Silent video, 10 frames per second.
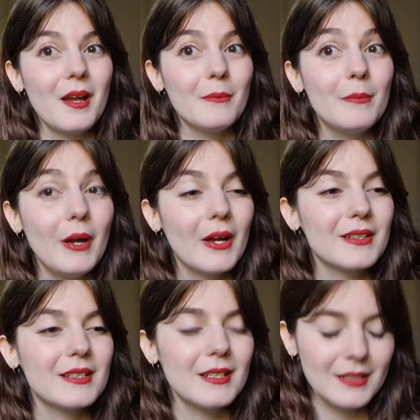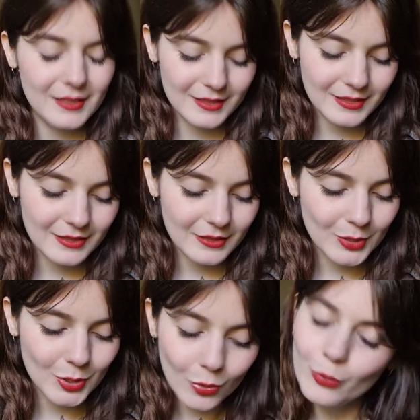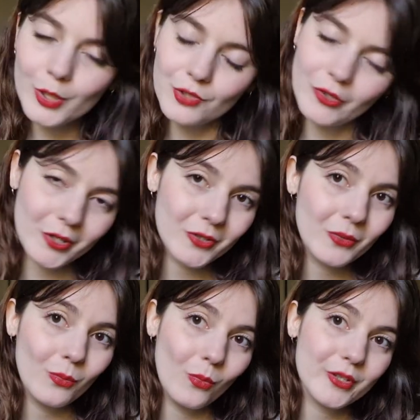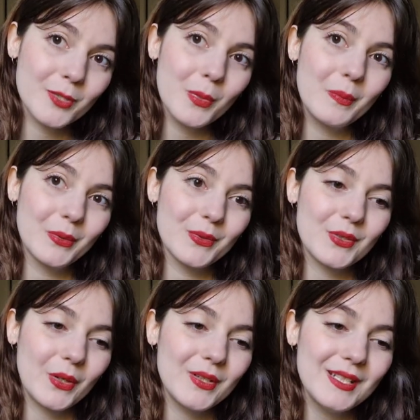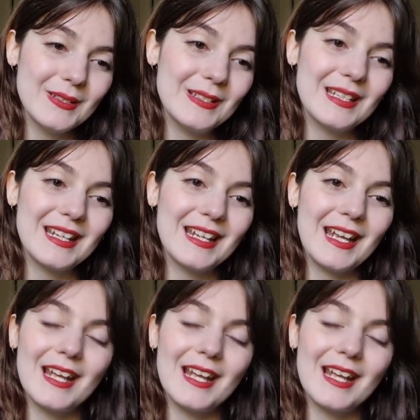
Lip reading: but it is so much fun once people start knitting it,